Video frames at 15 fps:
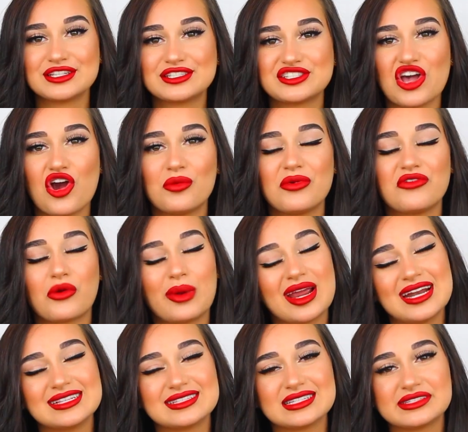So before we
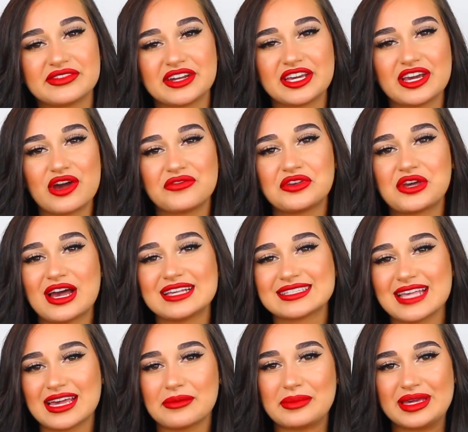get into this video, if you guys
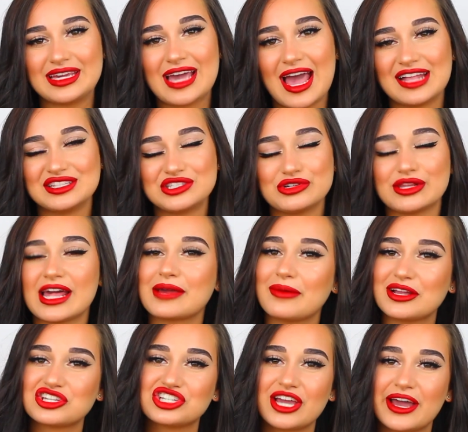like me and do like
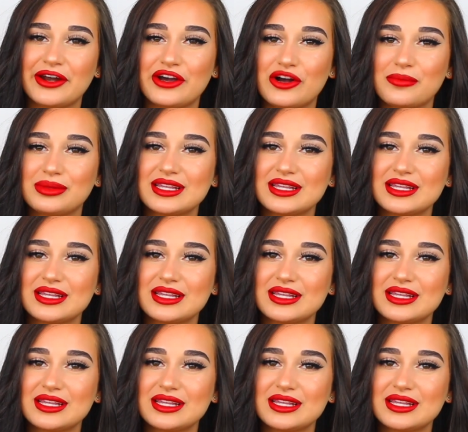my channel,